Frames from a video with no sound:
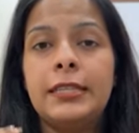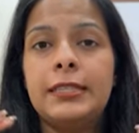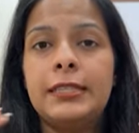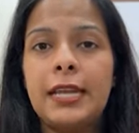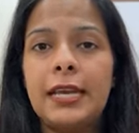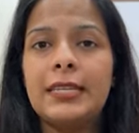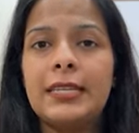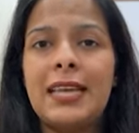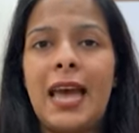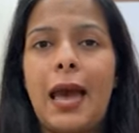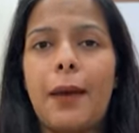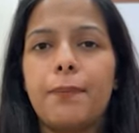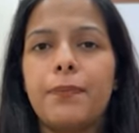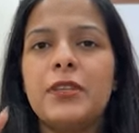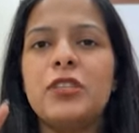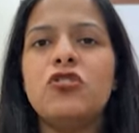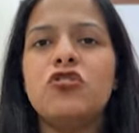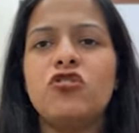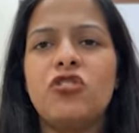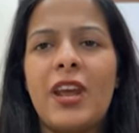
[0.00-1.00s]
This
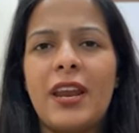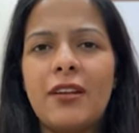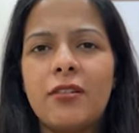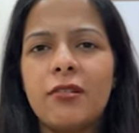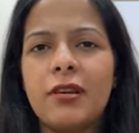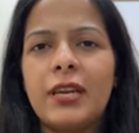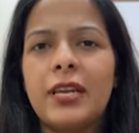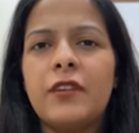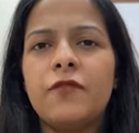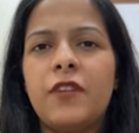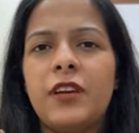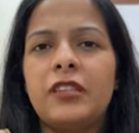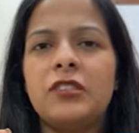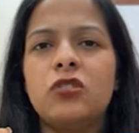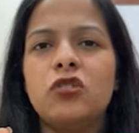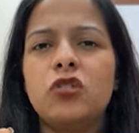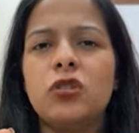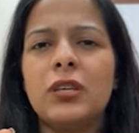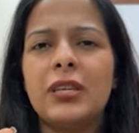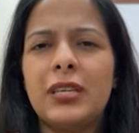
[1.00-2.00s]
happens generally
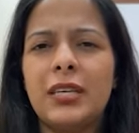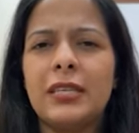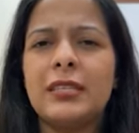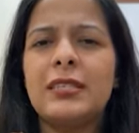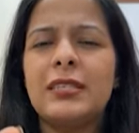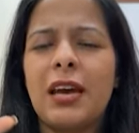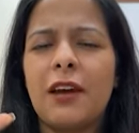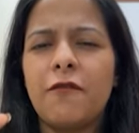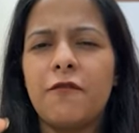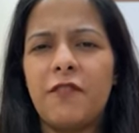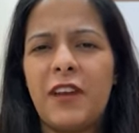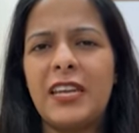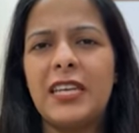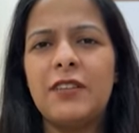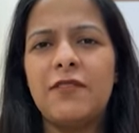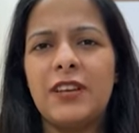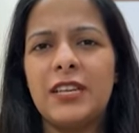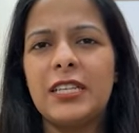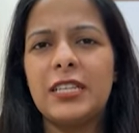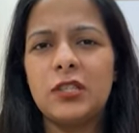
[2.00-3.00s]
when kids are
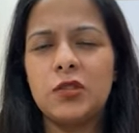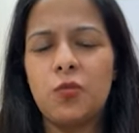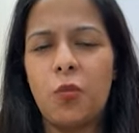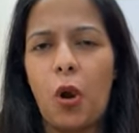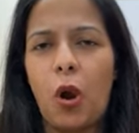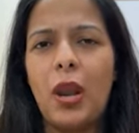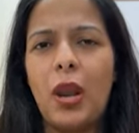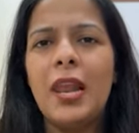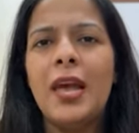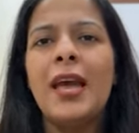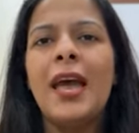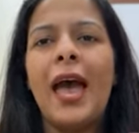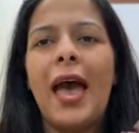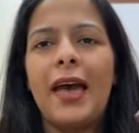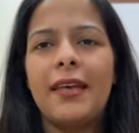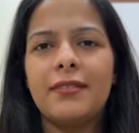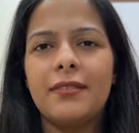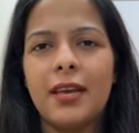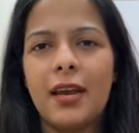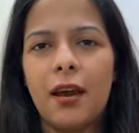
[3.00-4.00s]
very, very small
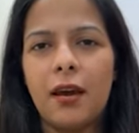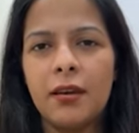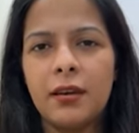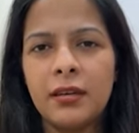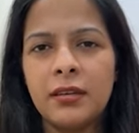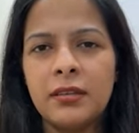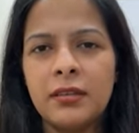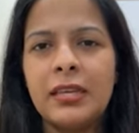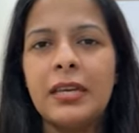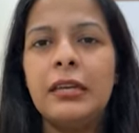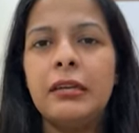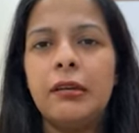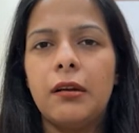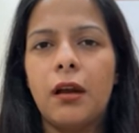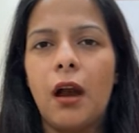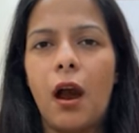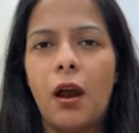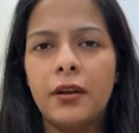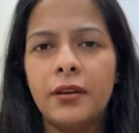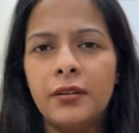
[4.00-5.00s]
and they are in
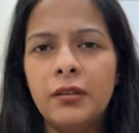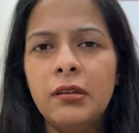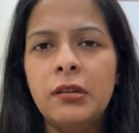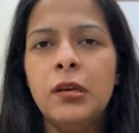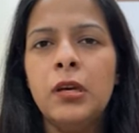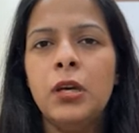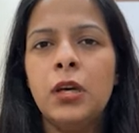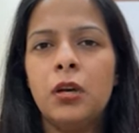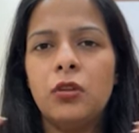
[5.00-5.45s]
kindergarten.